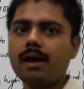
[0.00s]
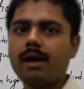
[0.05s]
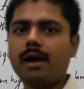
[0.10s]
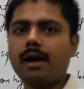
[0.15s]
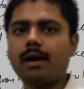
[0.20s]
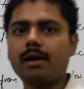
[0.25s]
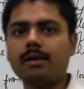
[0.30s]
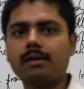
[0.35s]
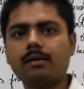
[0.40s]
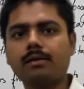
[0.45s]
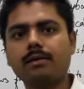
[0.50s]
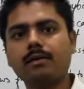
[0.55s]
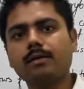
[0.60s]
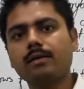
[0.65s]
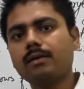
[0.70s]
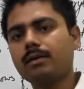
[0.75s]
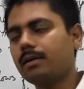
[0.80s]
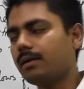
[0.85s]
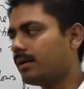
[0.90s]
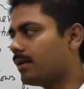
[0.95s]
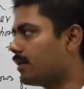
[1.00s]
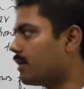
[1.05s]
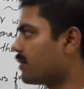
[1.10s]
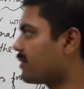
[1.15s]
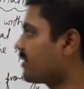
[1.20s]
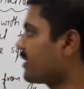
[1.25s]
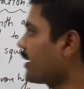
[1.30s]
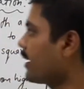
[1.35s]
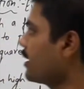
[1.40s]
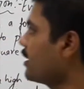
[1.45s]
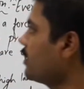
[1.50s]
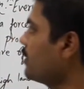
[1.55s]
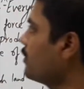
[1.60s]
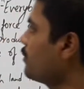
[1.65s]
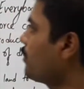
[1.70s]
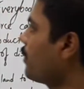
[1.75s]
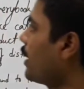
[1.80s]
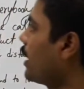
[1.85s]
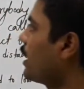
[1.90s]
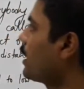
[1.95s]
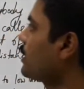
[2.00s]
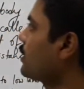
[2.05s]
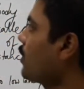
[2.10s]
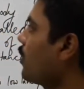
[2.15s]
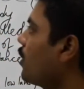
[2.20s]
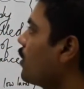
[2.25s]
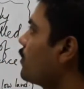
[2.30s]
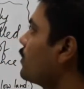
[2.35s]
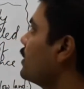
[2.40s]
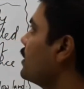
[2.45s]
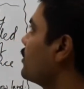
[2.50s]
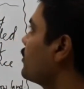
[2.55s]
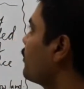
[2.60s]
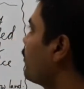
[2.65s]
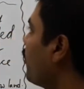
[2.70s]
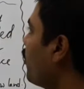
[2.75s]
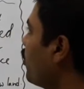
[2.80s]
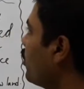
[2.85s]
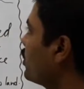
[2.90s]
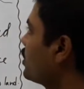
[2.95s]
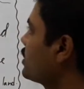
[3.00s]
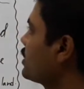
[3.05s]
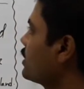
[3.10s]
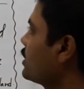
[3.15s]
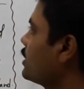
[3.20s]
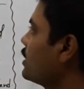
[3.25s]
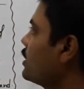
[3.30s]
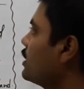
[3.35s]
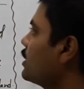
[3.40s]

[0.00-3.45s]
And in the second part of this force,